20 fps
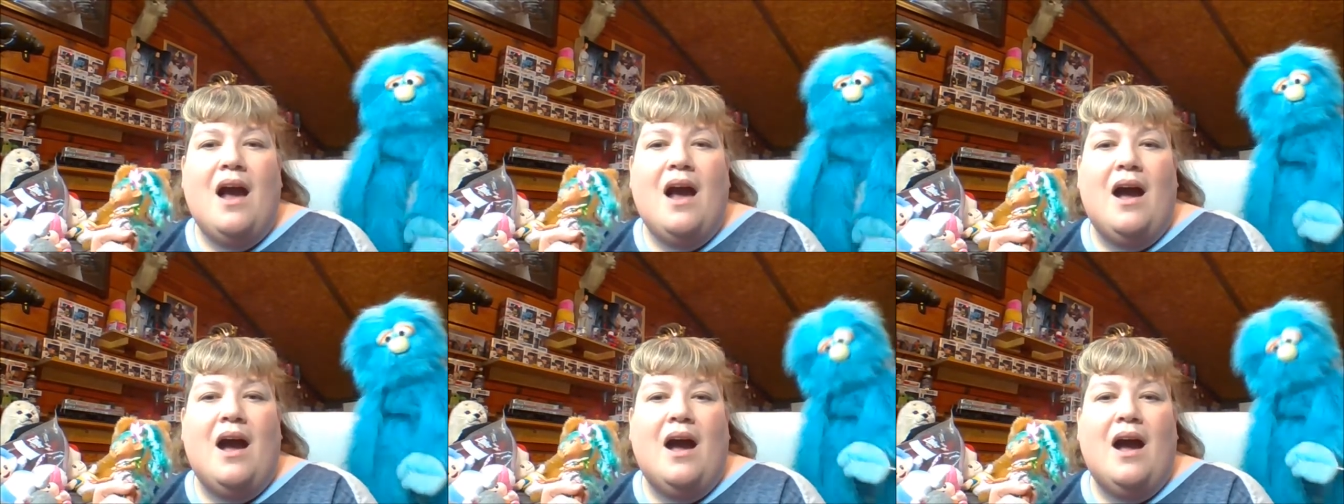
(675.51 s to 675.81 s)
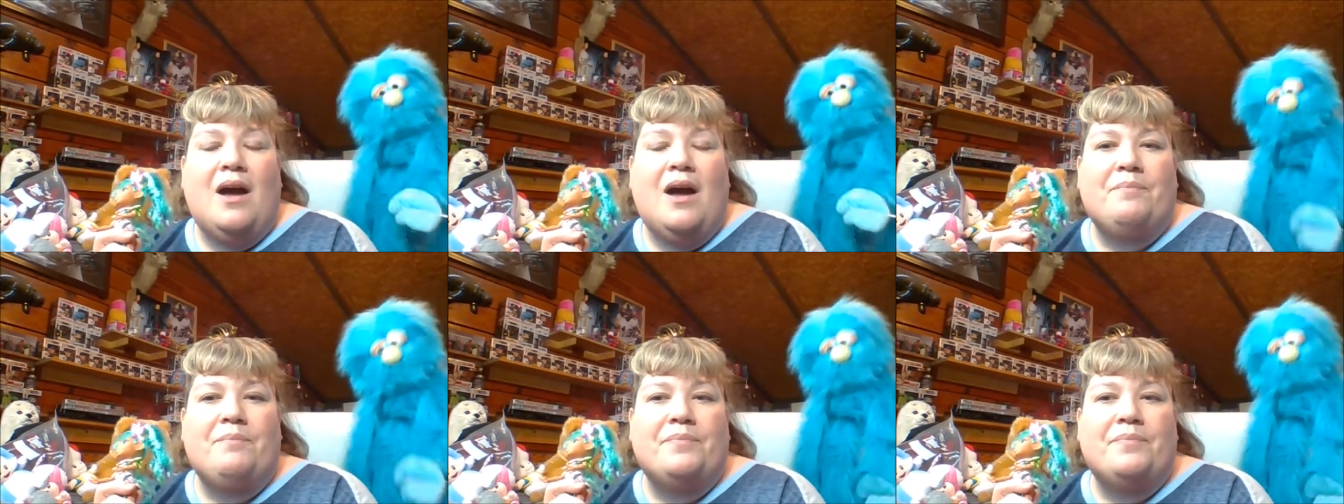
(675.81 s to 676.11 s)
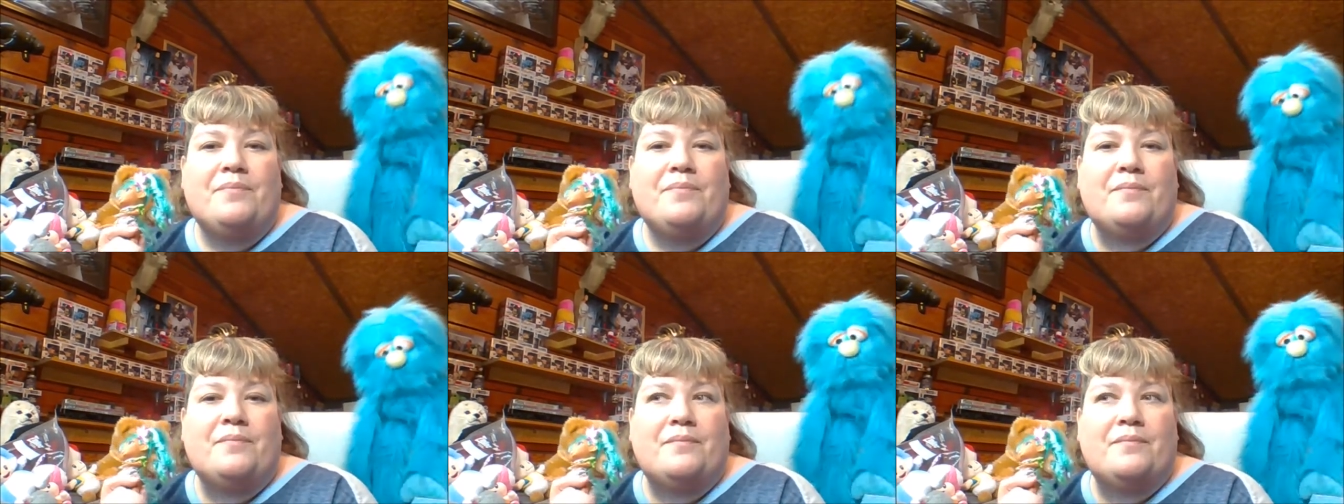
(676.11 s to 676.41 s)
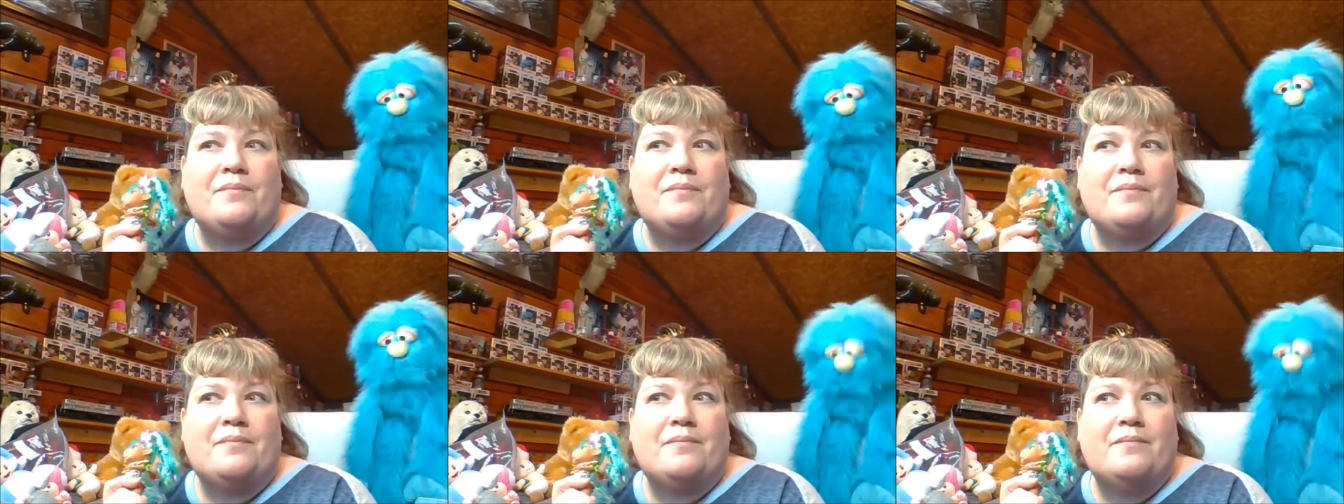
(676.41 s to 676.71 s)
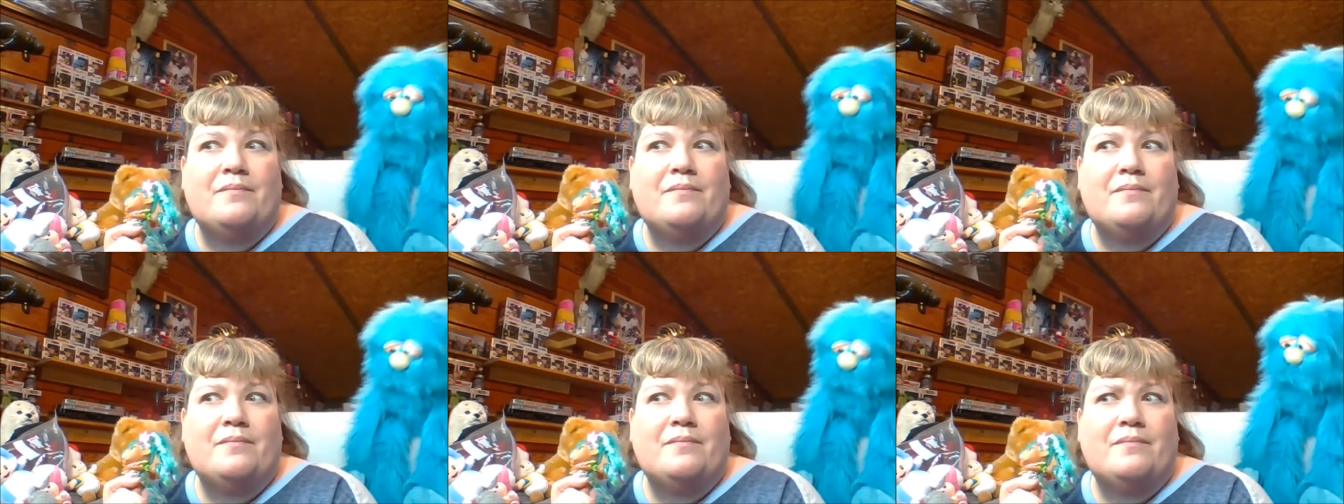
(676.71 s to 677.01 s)
Um,
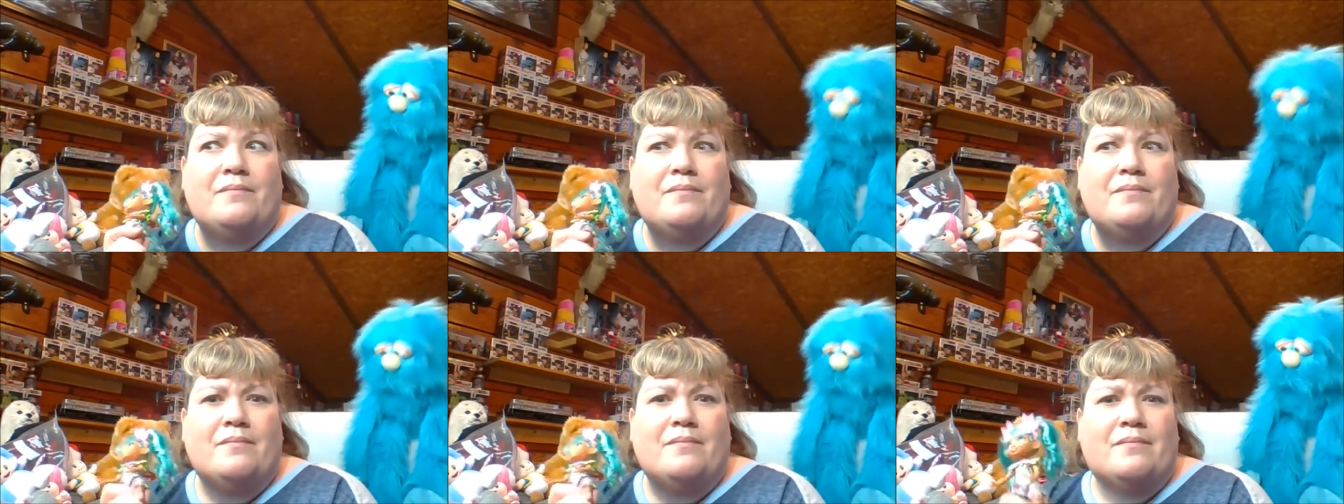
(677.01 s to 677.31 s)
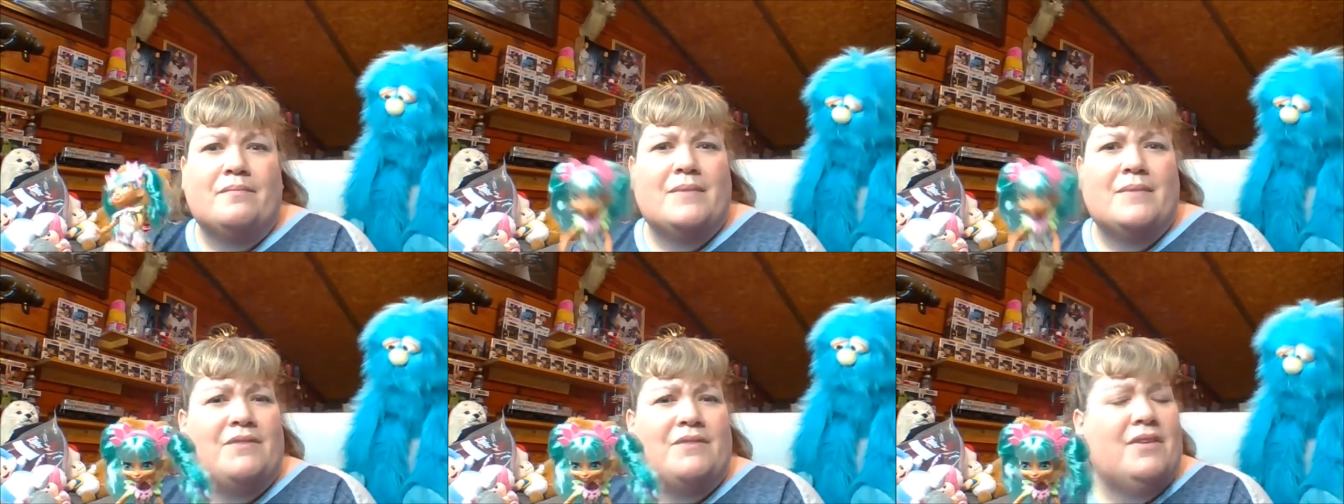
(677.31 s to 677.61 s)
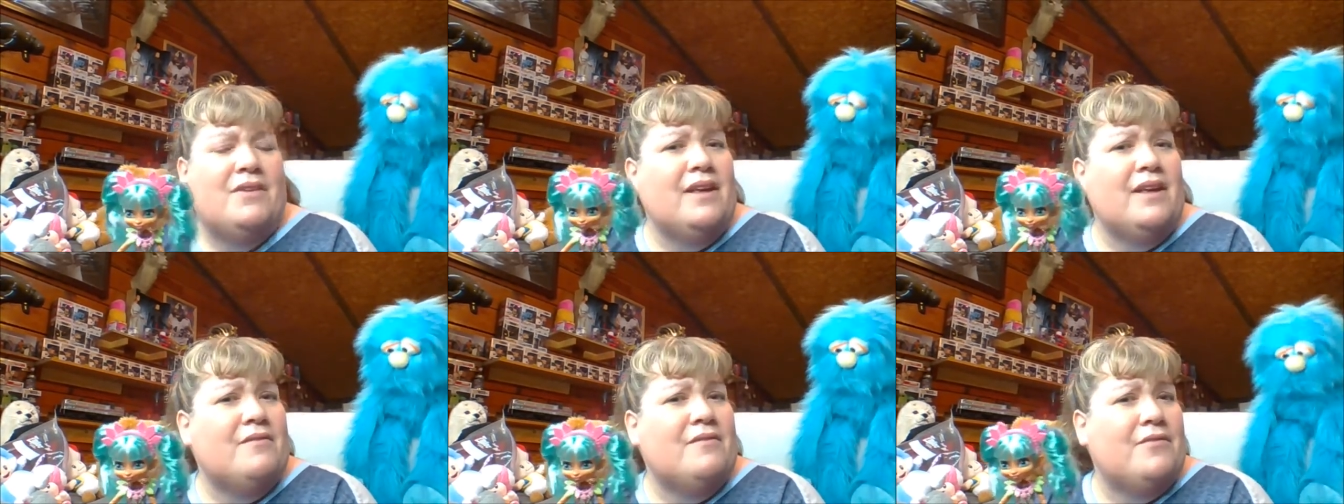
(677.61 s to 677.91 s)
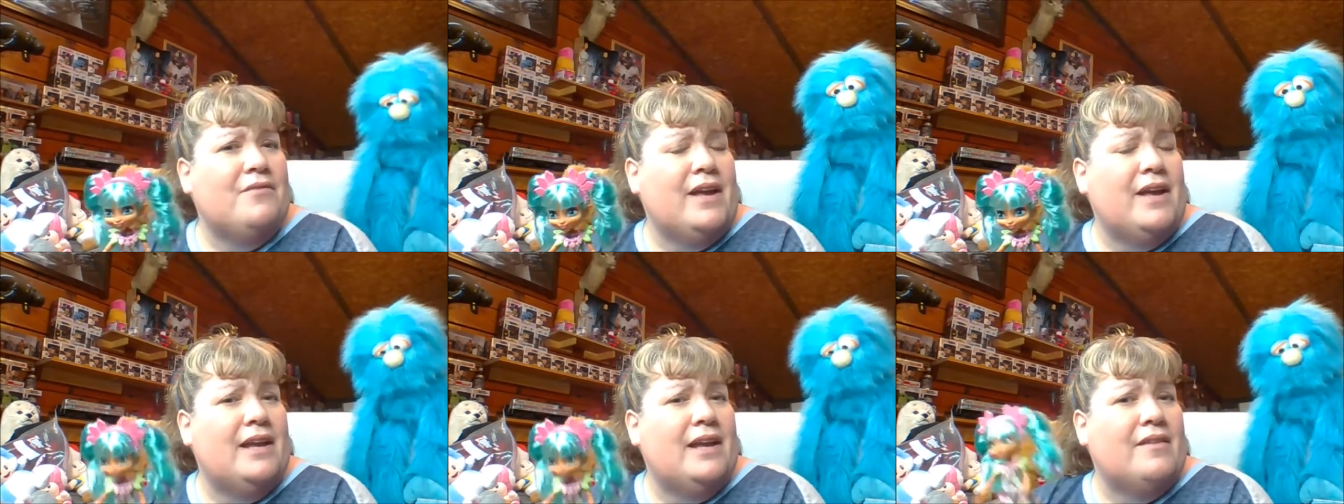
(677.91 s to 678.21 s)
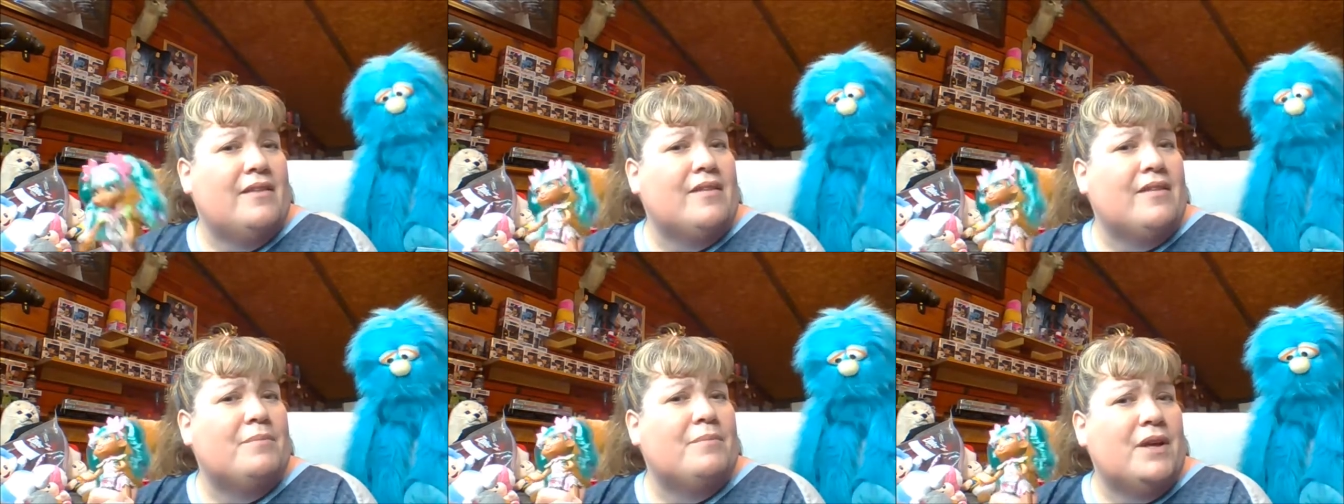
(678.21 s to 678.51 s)
I feel like I'm
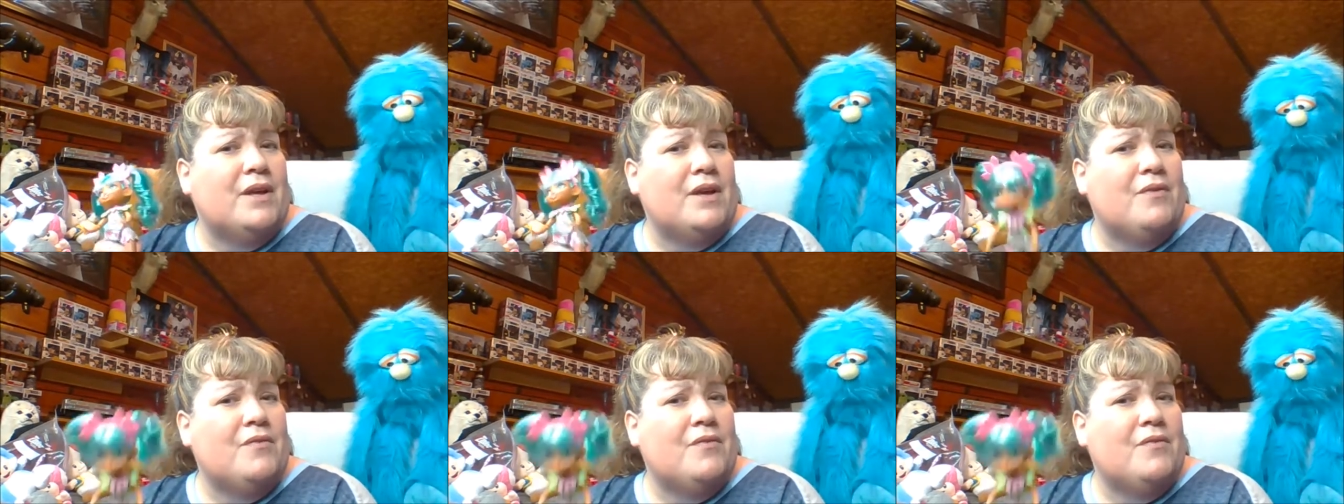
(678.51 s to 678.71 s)
forgetting something.